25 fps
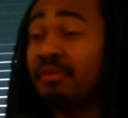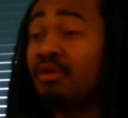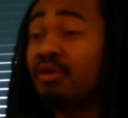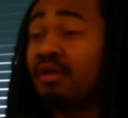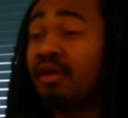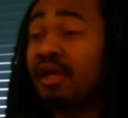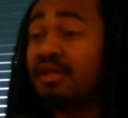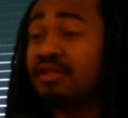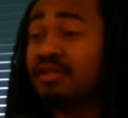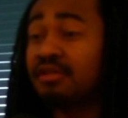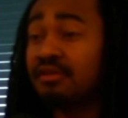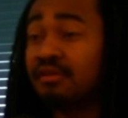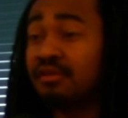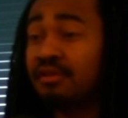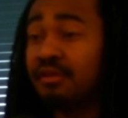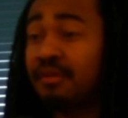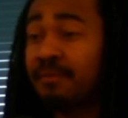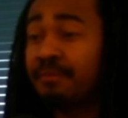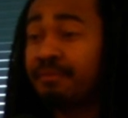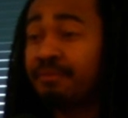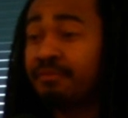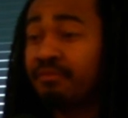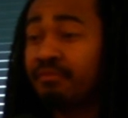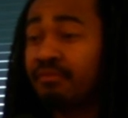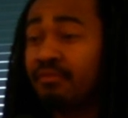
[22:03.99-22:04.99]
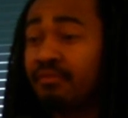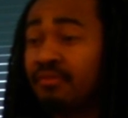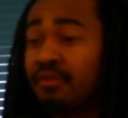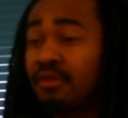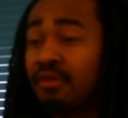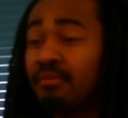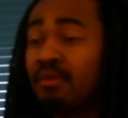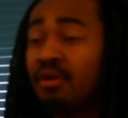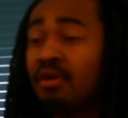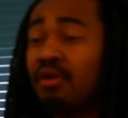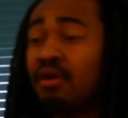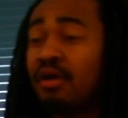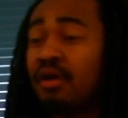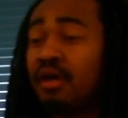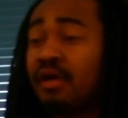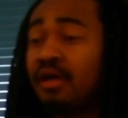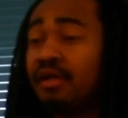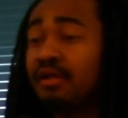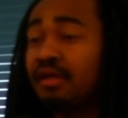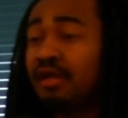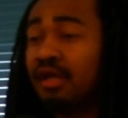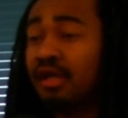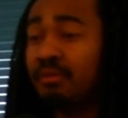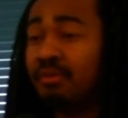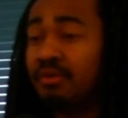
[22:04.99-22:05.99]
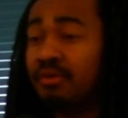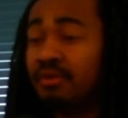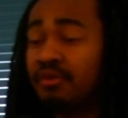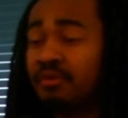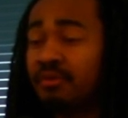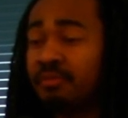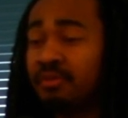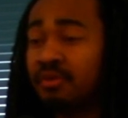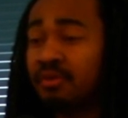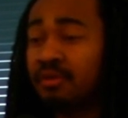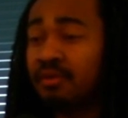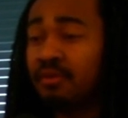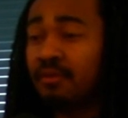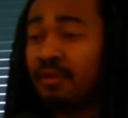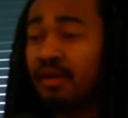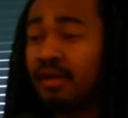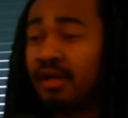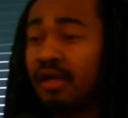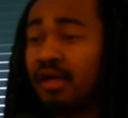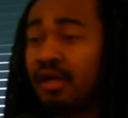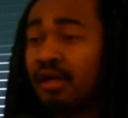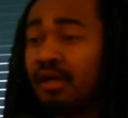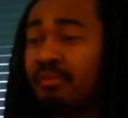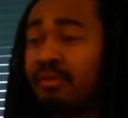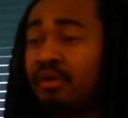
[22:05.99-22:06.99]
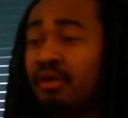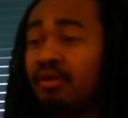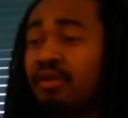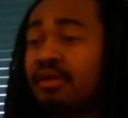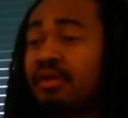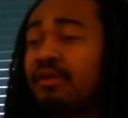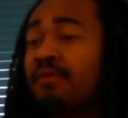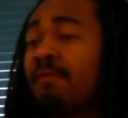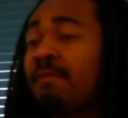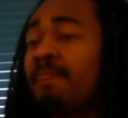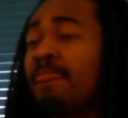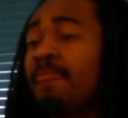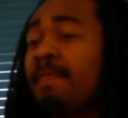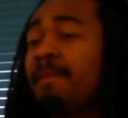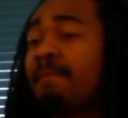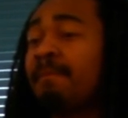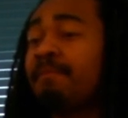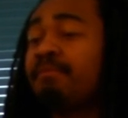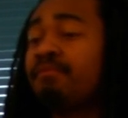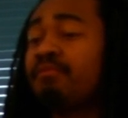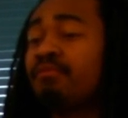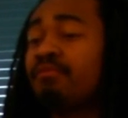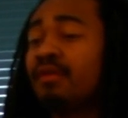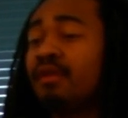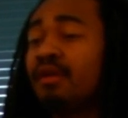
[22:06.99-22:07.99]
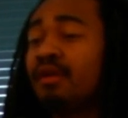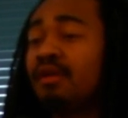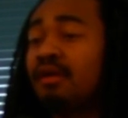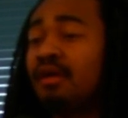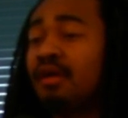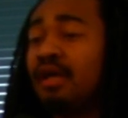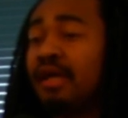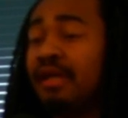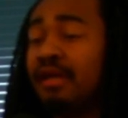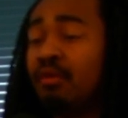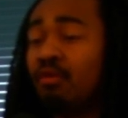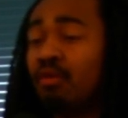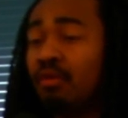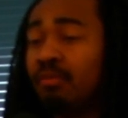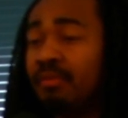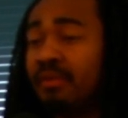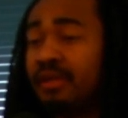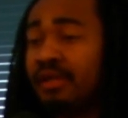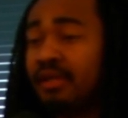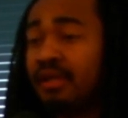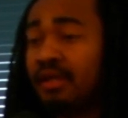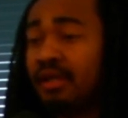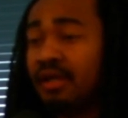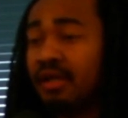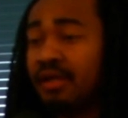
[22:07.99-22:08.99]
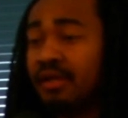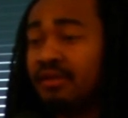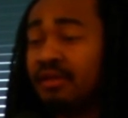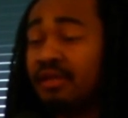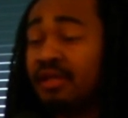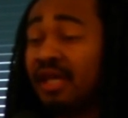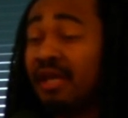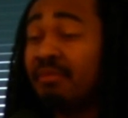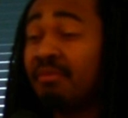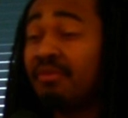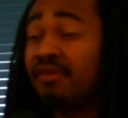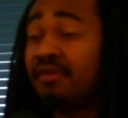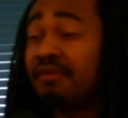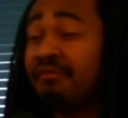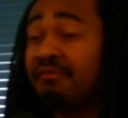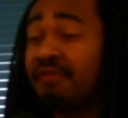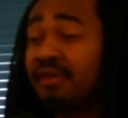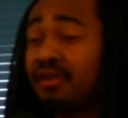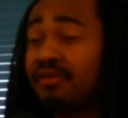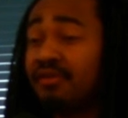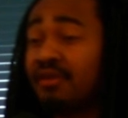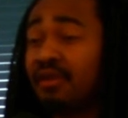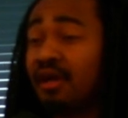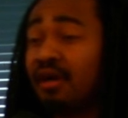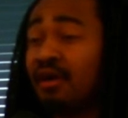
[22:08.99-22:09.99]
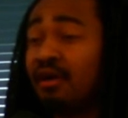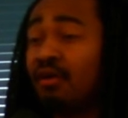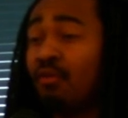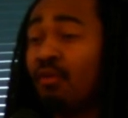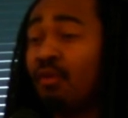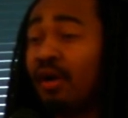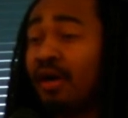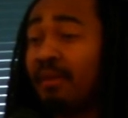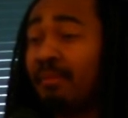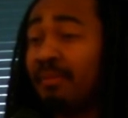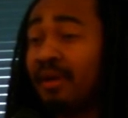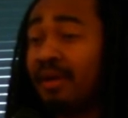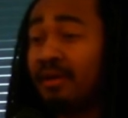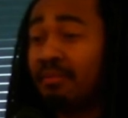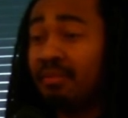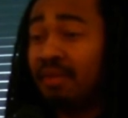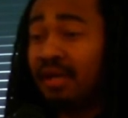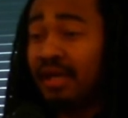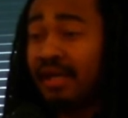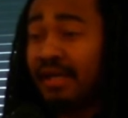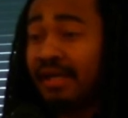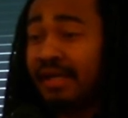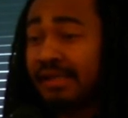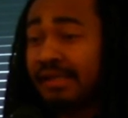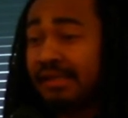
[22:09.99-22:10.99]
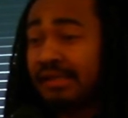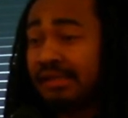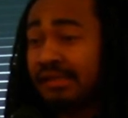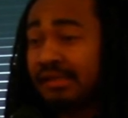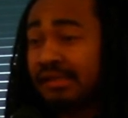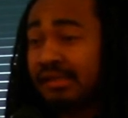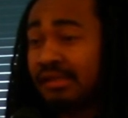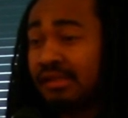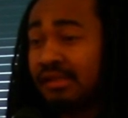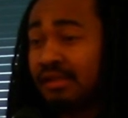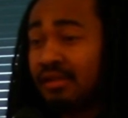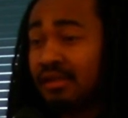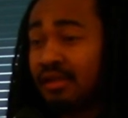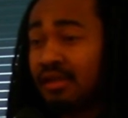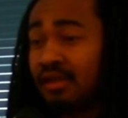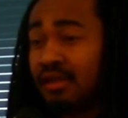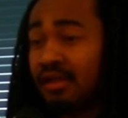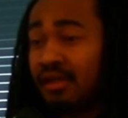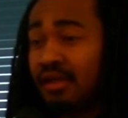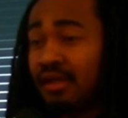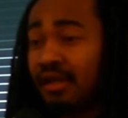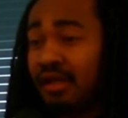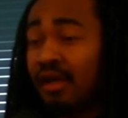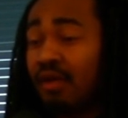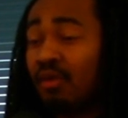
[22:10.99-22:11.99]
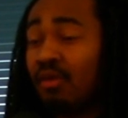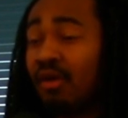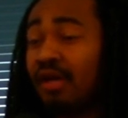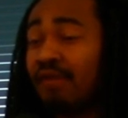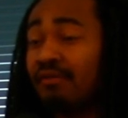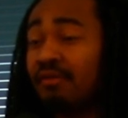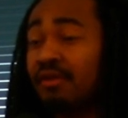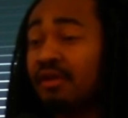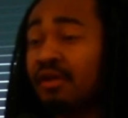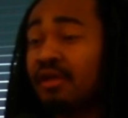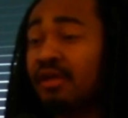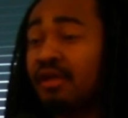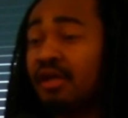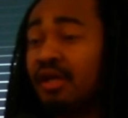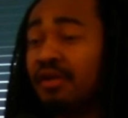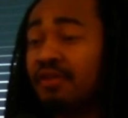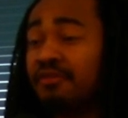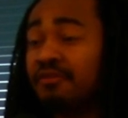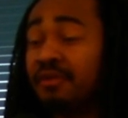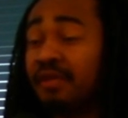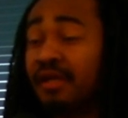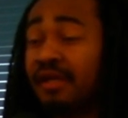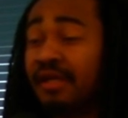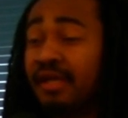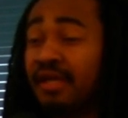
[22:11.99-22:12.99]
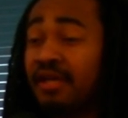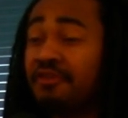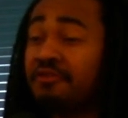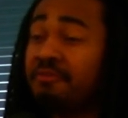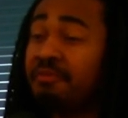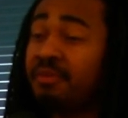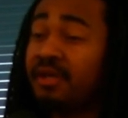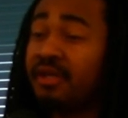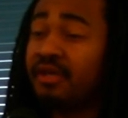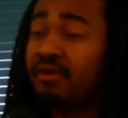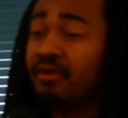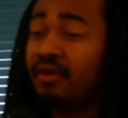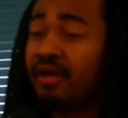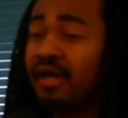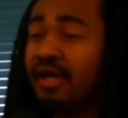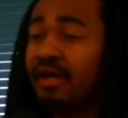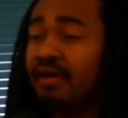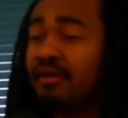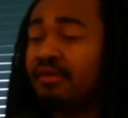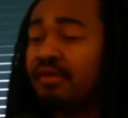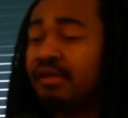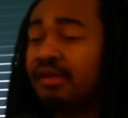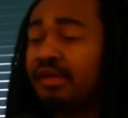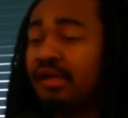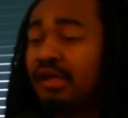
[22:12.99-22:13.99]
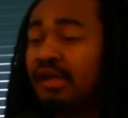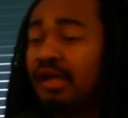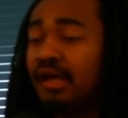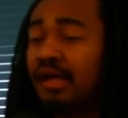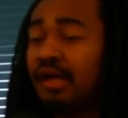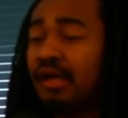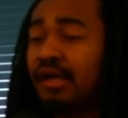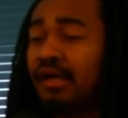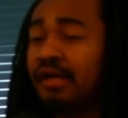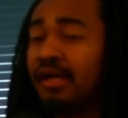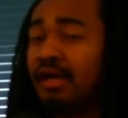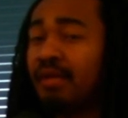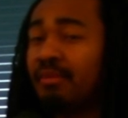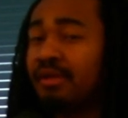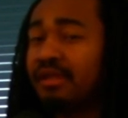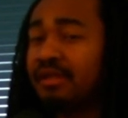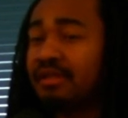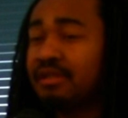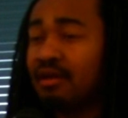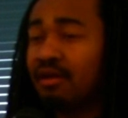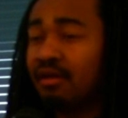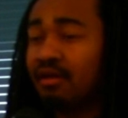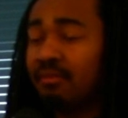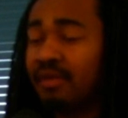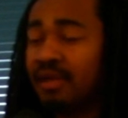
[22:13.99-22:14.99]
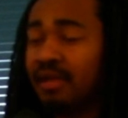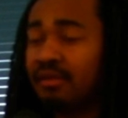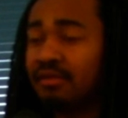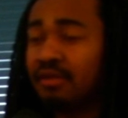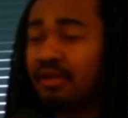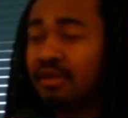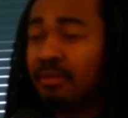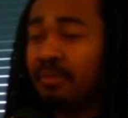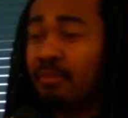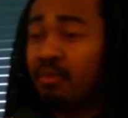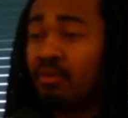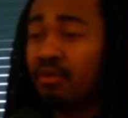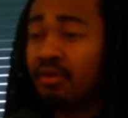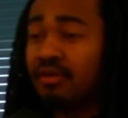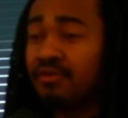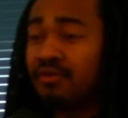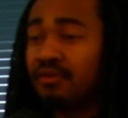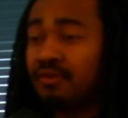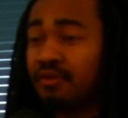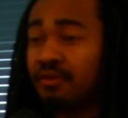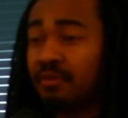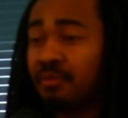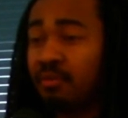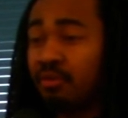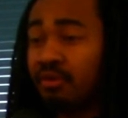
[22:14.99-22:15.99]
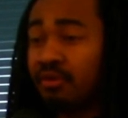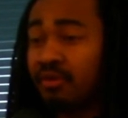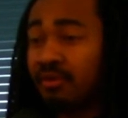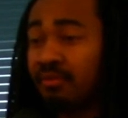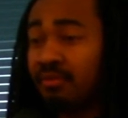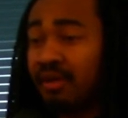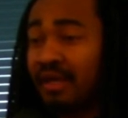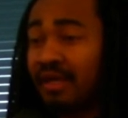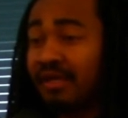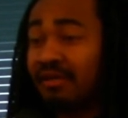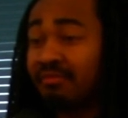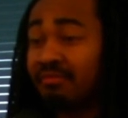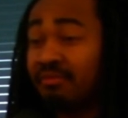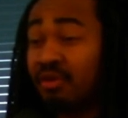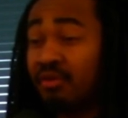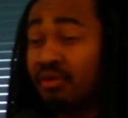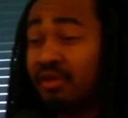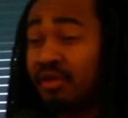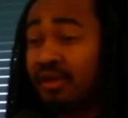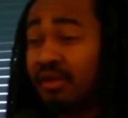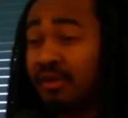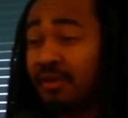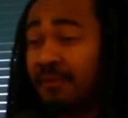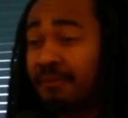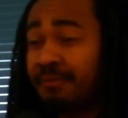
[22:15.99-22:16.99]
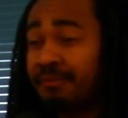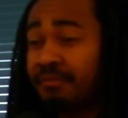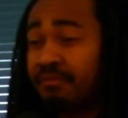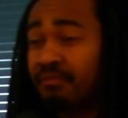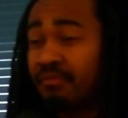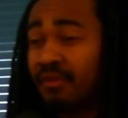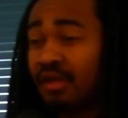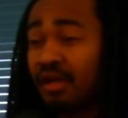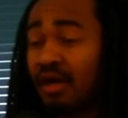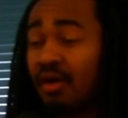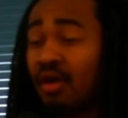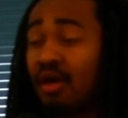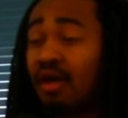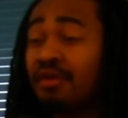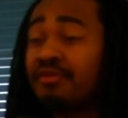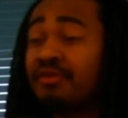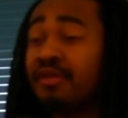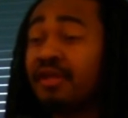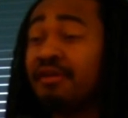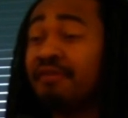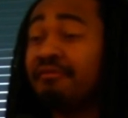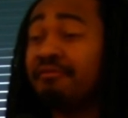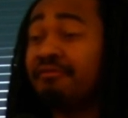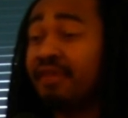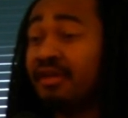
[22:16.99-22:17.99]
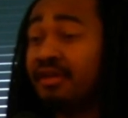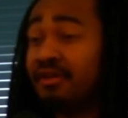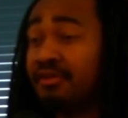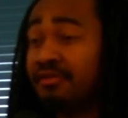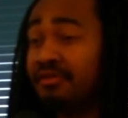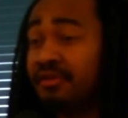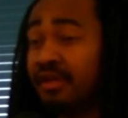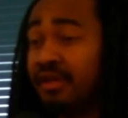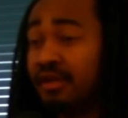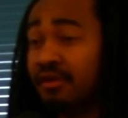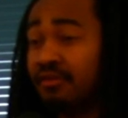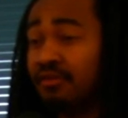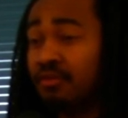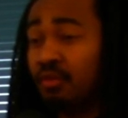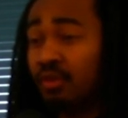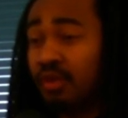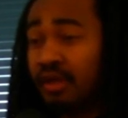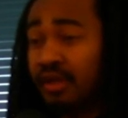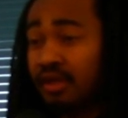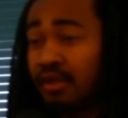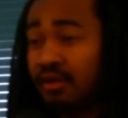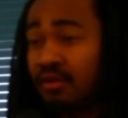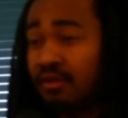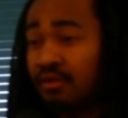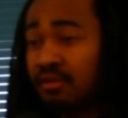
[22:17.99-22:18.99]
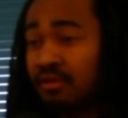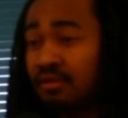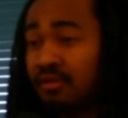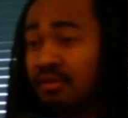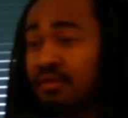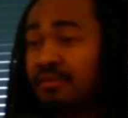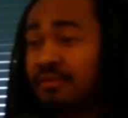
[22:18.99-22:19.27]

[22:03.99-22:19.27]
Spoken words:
location, the Mohart Municipal Building. And it will be, the name of the event is called Why Buy Black, and I will have a guest speaker out coming to talk about the importance of supporting the black community. I'll also have vendors there as well.